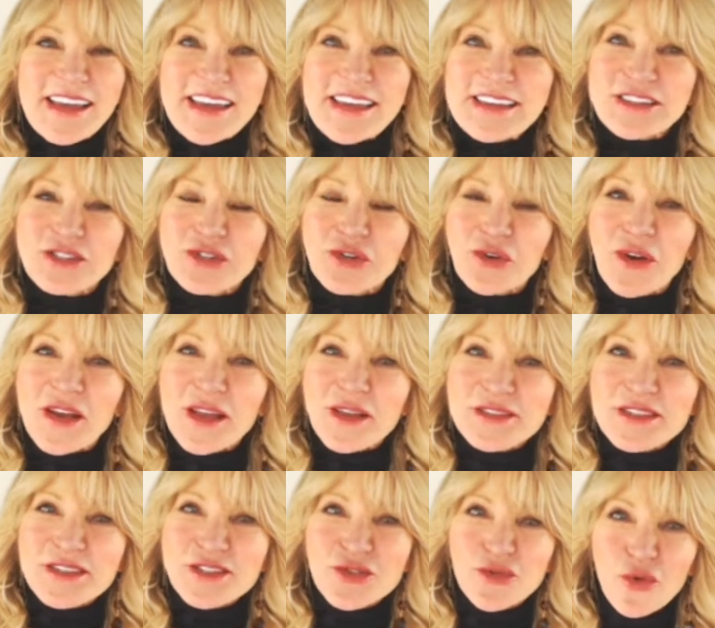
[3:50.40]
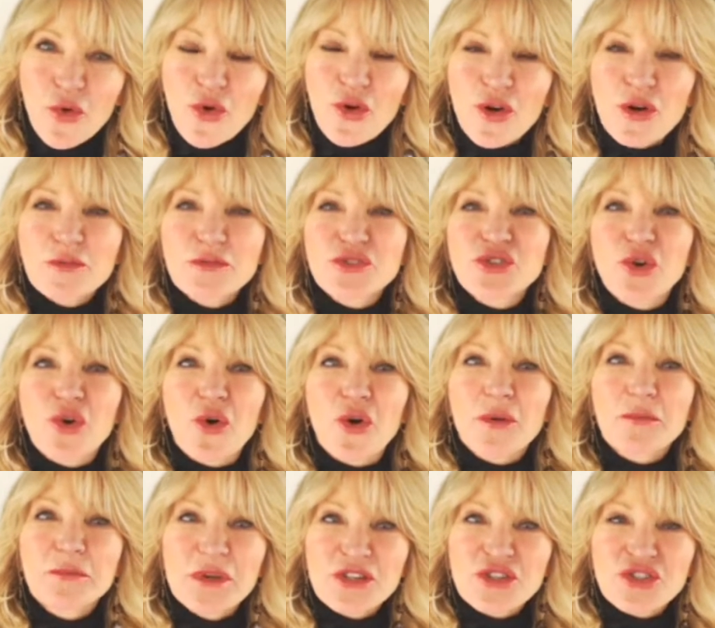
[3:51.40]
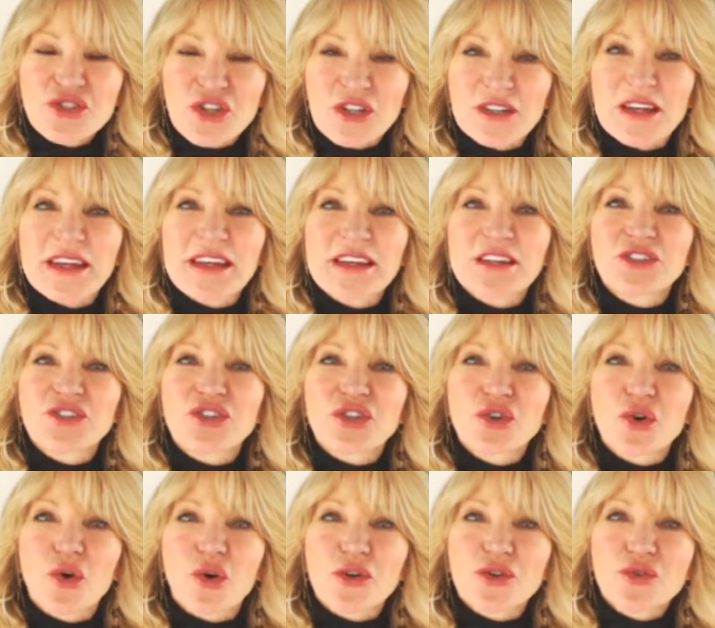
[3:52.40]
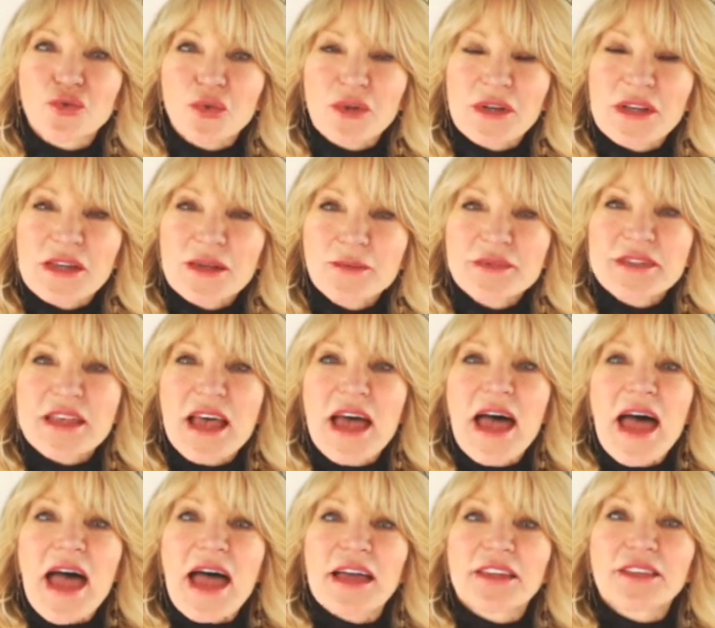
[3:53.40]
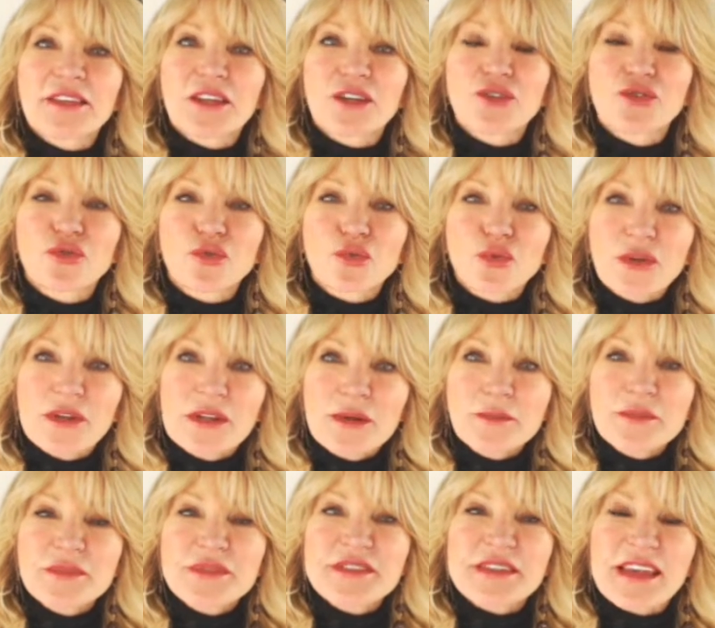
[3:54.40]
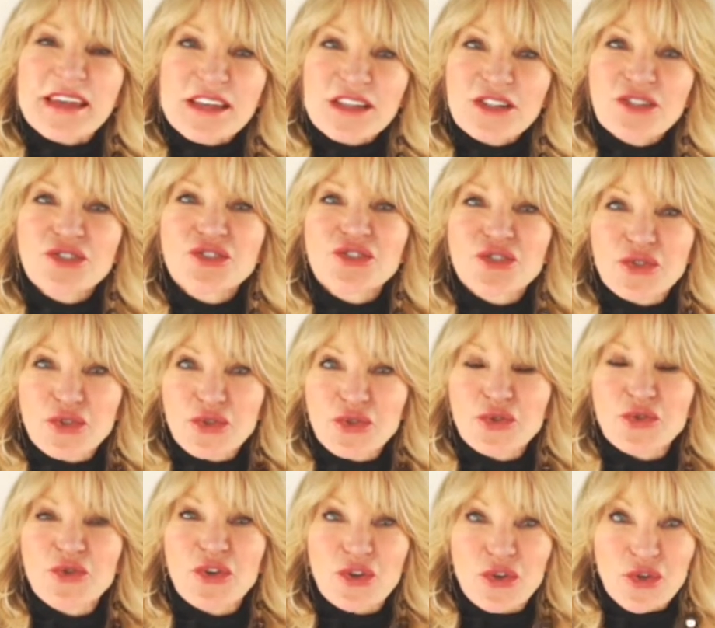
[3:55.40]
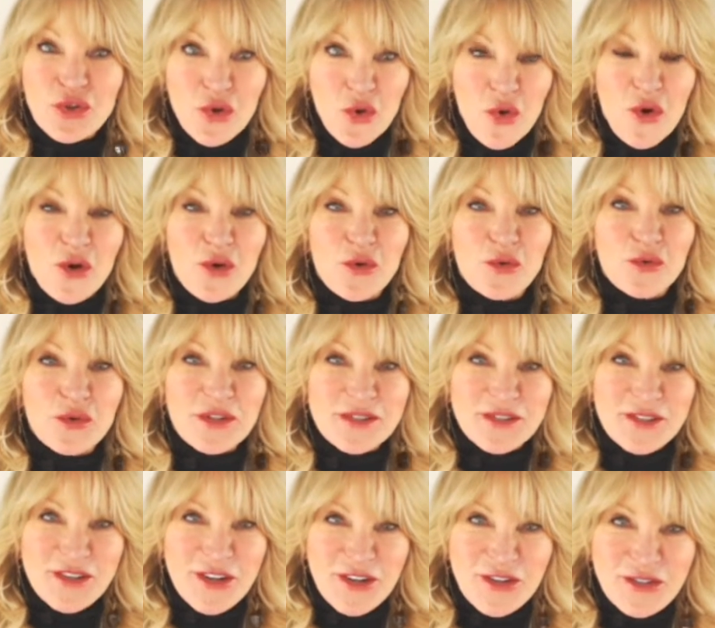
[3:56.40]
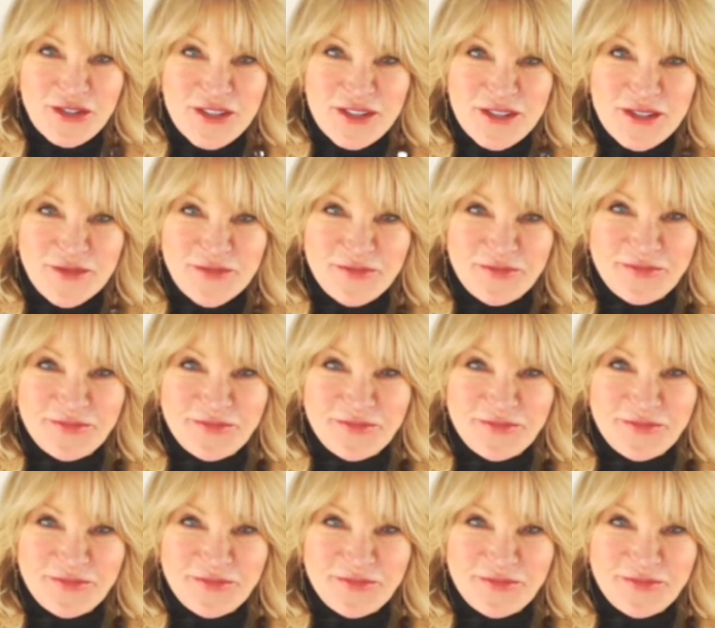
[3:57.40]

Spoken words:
It transforms your mission into your dreams and the dreams into your results.